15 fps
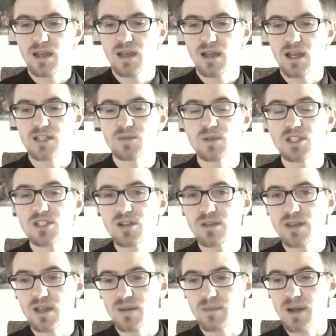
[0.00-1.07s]
As we stood
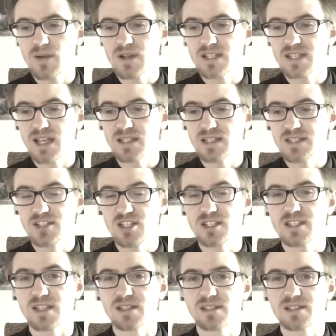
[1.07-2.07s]
there, Mary said to Jesus,